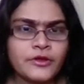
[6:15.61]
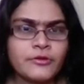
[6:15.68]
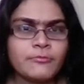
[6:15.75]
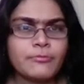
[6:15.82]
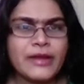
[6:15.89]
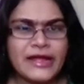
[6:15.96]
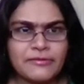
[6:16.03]

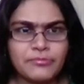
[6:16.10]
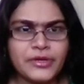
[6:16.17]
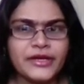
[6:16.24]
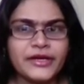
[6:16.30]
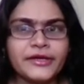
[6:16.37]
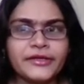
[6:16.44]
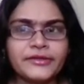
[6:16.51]
Black
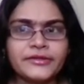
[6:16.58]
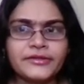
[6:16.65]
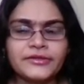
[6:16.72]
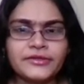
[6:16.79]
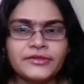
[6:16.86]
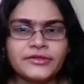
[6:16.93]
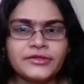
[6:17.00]
played
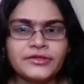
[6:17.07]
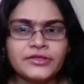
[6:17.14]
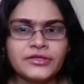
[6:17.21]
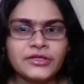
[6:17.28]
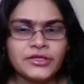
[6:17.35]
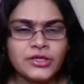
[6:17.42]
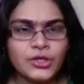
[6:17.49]

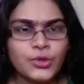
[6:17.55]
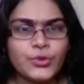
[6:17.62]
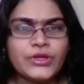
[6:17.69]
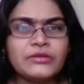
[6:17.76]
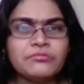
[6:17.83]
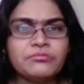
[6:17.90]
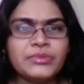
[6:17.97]

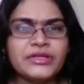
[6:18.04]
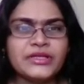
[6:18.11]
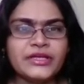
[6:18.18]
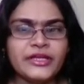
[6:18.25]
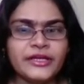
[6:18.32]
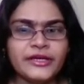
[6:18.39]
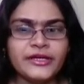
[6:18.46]
queen
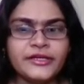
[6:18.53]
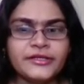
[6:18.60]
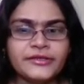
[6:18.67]
b8.